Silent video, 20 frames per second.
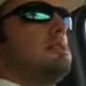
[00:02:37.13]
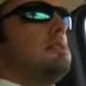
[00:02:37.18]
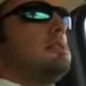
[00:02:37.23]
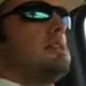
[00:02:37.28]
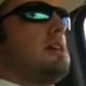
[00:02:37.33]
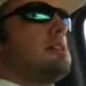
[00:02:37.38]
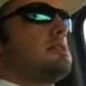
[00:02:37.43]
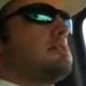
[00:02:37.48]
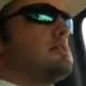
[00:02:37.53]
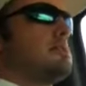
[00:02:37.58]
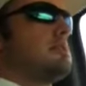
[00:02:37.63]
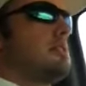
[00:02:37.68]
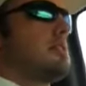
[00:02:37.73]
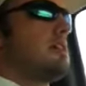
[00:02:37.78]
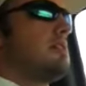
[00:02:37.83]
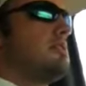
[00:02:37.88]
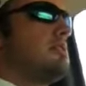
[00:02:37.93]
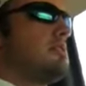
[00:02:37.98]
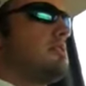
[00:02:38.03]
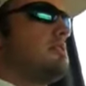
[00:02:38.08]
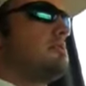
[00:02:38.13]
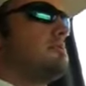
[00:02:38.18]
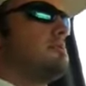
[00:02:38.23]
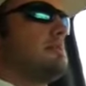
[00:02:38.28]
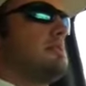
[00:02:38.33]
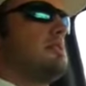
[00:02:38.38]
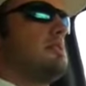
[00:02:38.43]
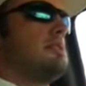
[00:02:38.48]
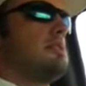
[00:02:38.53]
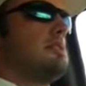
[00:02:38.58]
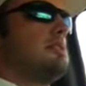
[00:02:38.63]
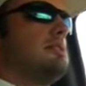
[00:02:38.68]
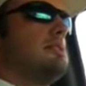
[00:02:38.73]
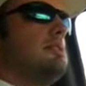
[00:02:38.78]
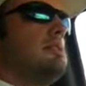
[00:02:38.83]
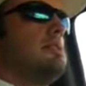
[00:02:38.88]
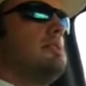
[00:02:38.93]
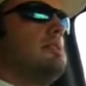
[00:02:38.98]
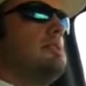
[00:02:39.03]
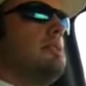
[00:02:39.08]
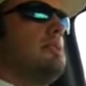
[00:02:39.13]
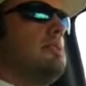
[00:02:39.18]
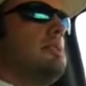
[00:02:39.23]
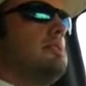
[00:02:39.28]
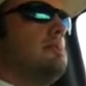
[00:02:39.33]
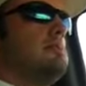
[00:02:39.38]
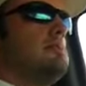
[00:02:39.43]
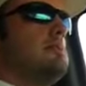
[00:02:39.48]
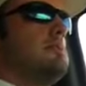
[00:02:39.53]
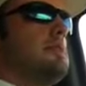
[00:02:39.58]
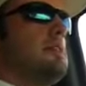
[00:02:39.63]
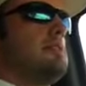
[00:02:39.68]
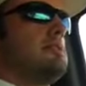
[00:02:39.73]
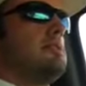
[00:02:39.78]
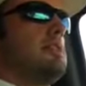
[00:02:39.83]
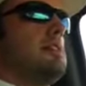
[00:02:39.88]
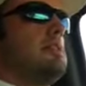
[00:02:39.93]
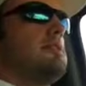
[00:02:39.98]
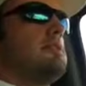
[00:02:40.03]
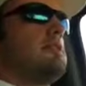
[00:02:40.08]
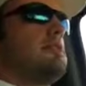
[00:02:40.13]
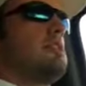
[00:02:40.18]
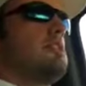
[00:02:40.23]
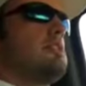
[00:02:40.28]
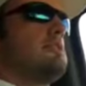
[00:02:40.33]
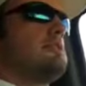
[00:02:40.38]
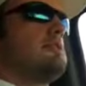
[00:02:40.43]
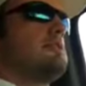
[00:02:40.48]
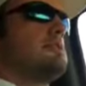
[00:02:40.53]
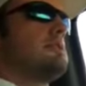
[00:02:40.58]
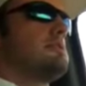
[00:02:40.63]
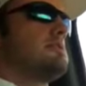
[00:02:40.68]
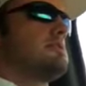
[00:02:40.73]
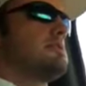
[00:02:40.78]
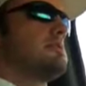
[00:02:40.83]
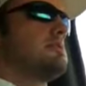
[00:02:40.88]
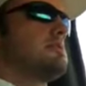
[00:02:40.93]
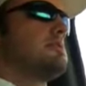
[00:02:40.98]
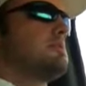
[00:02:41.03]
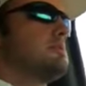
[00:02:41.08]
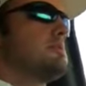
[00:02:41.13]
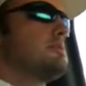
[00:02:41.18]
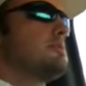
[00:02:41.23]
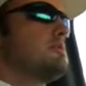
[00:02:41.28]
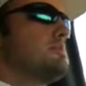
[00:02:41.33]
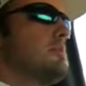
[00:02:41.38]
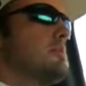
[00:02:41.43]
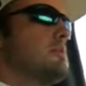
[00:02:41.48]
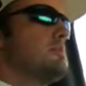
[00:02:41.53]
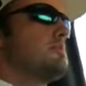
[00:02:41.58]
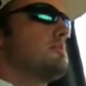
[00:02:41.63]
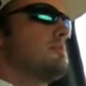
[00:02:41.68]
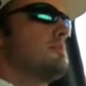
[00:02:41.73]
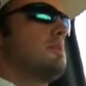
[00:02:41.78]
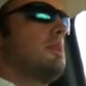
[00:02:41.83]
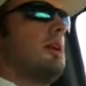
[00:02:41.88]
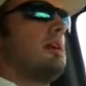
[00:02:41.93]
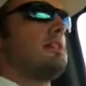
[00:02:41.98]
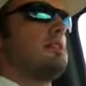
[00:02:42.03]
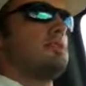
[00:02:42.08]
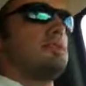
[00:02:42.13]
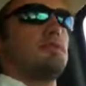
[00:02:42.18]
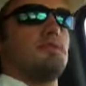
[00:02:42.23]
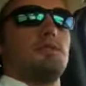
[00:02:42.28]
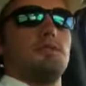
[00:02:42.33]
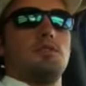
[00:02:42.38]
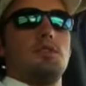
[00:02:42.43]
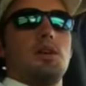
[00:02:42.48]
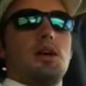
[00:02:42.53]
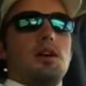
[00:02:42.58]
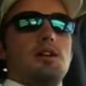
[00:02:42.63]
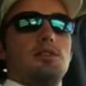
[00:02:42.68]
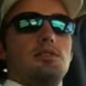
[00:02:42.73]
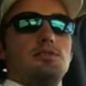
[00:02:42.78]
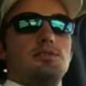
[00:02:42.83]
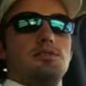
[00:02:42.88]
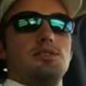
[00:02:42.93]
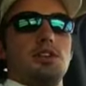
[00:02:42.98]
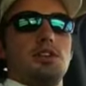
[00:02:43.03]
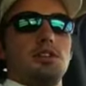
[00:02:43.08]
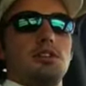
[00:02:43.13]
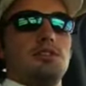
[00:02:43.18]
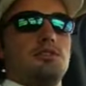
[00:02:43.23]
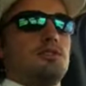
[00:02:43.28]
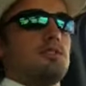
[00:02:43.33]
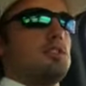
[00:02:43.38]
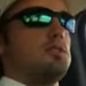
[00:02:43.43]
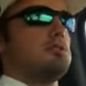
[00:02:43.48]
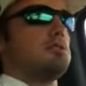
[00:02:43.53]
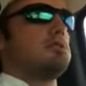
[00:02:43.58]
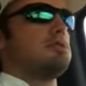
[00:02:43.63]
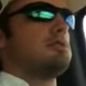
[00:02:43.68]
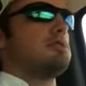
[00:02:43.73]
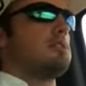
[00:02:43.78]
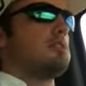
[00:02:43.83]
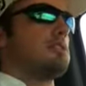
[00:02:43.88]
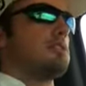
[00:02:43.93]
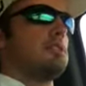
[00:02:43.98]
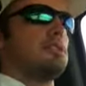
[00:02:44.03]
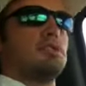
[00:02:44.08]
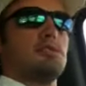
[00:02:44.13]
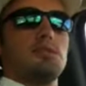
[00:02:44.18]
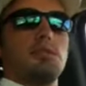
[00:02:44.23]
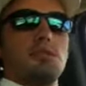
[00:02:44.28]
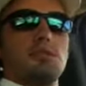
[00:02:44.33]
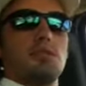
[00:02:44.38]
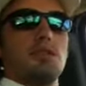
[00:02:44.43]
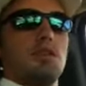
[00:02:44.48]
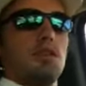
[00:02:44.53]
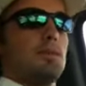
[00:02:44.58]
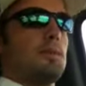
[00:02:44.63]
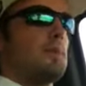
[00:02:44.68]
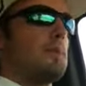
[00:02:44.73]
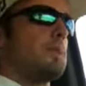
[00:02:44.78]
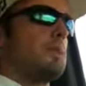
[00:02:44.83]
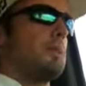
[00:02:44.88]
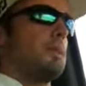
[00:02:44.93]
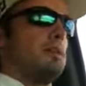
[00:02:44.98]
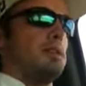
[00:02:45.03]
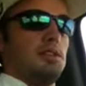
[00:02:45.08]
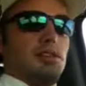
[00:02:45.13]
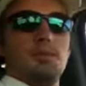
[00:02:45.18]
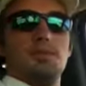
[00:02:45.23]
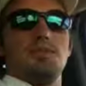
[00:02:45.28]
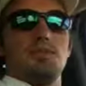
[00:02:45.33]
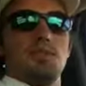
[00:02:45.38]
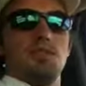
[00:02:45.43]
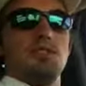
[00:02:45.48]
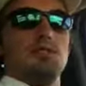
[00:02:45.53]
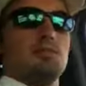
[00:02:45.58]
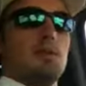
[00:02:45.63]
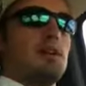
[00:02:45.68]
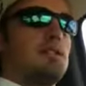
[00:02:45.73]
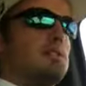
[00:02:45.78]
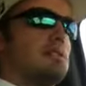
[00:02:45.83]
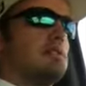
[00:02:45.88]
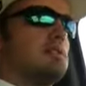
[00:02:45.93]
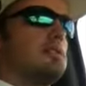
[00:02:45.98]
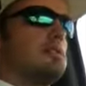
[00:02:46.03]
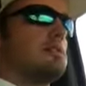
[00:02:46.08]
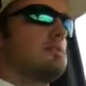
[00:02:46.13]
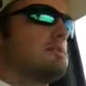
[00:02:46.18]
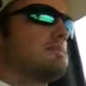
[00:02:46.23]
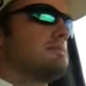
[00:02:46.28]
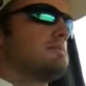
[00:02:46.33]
He's actually a gelding, but they saved a lot of his sperm. Cryogenically frozen, I think that's what it's called. Deep freeze, basically.